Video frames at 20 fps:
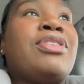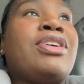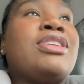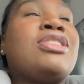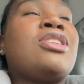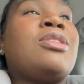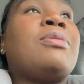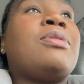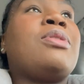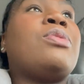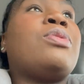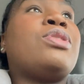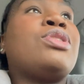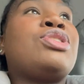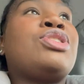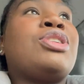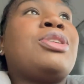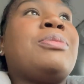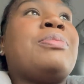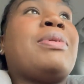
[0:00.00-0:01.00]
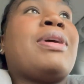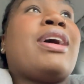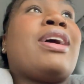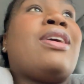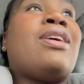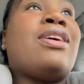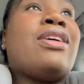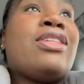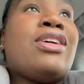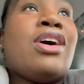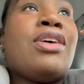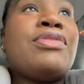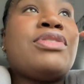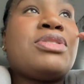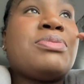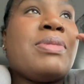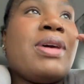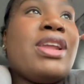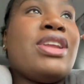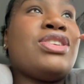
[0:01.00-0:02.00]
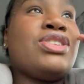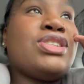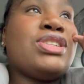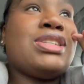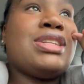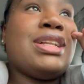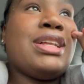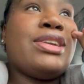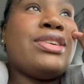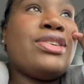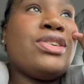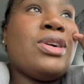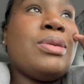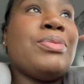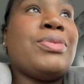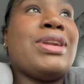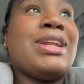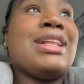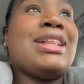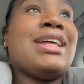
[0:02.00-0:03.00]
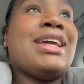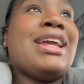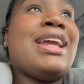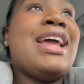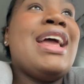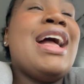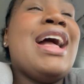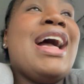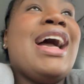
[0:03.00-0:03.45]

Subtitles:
I start my worship, I called the office manager to let her know I'm running late,